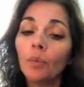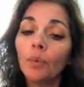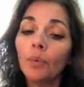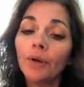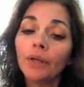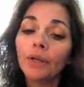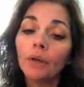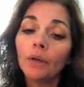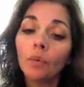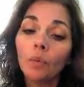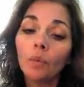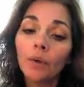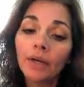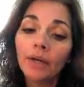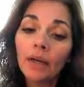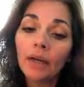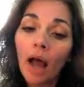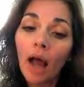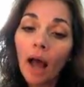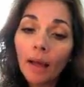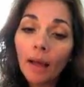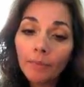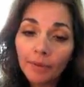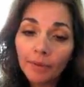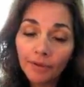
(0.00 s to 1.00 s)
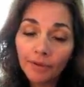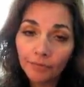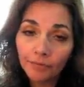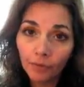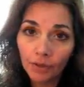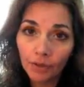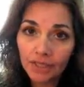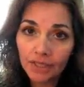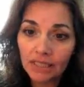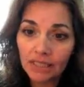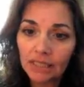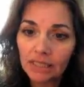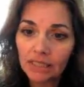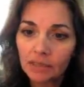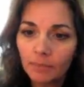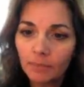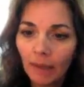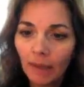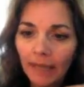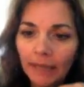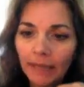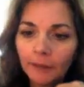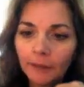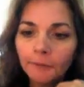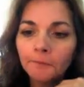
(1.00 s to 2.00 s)
would not be forced to
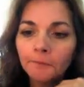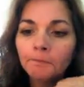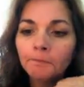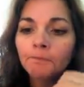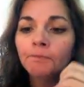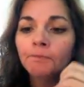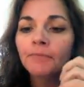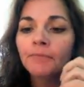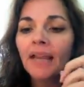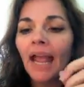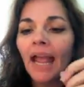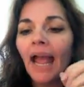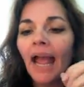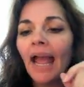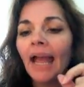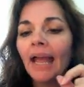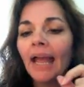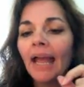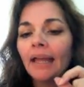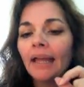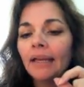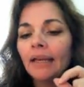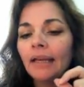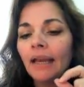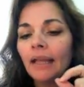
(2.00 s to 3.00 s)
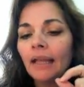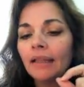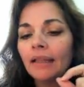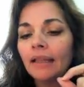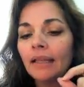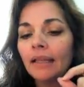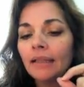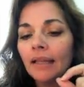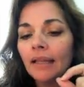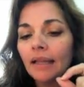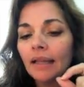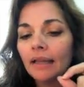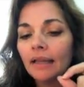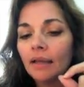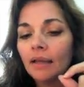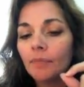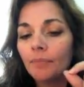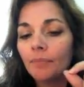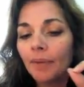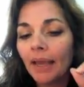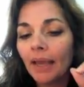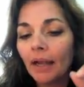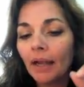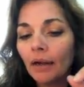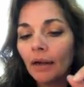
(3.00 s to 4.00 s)
smile, and then they
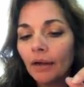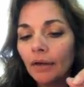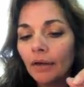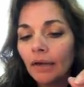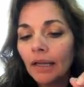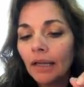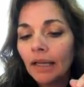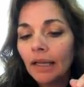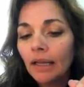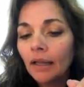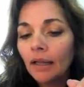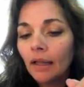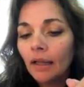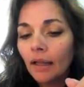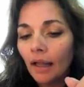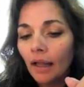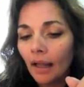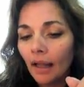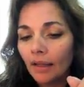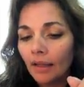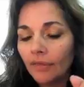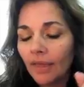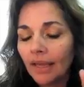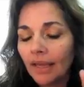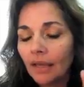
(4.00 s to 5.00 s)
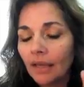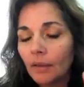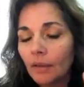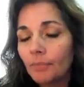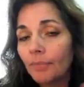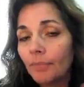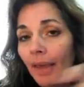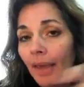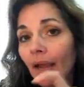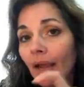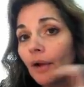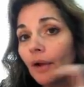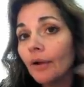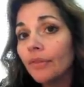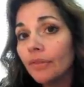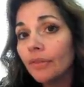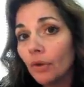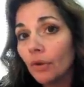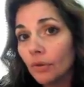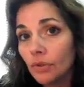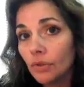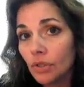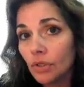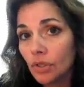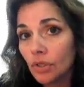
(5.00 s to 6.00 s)
compared
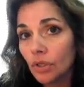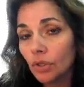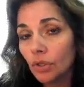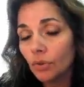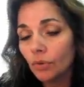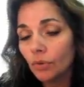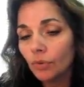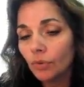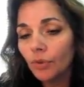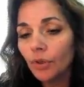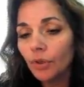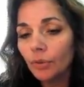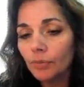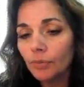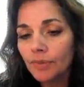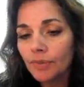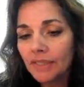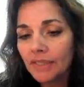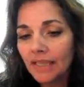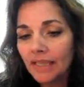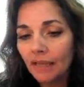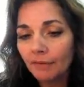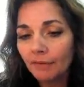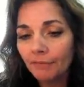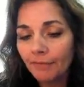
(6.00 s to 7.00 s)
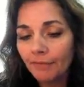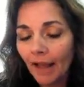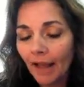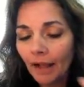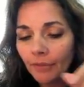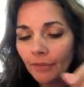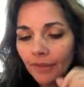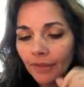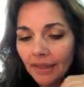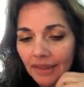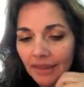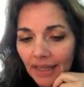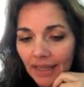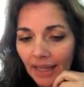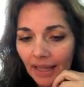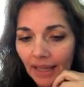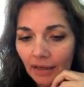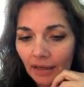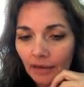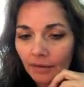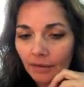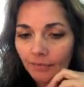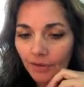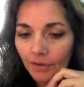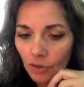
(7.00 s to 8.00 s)
those two groups. They found that the
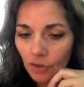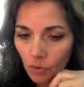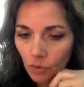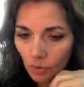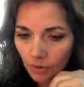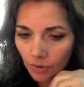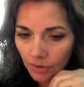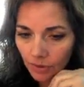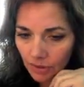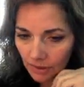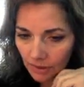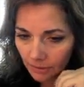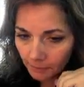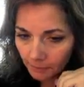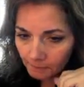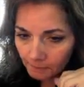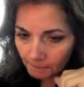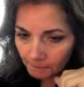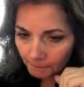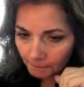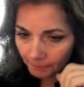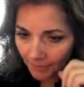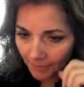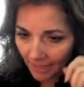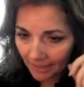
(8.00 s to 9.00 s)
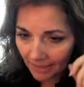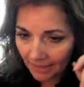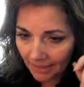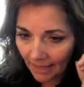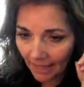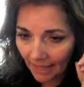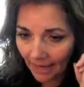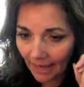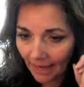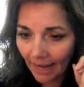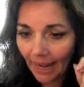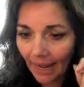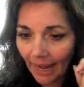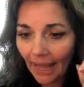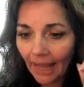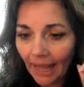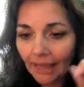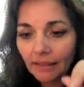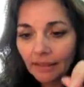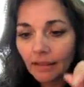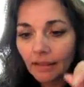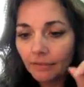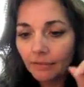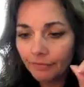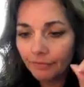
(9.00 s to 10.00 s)
individuals that
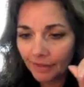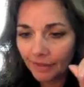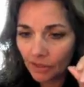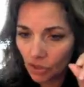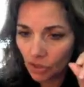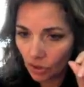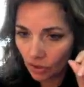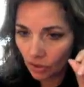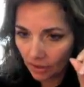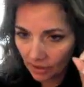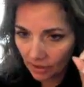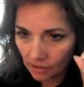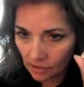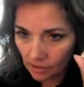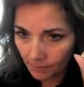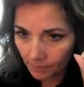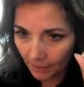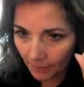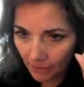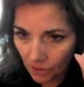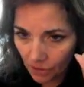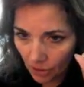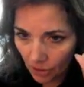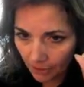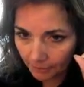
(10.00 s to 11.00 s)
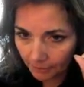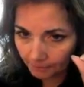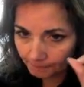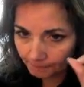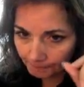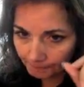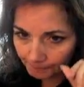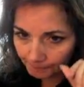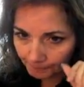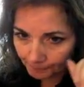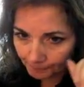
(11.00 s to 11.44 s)
had the facial expression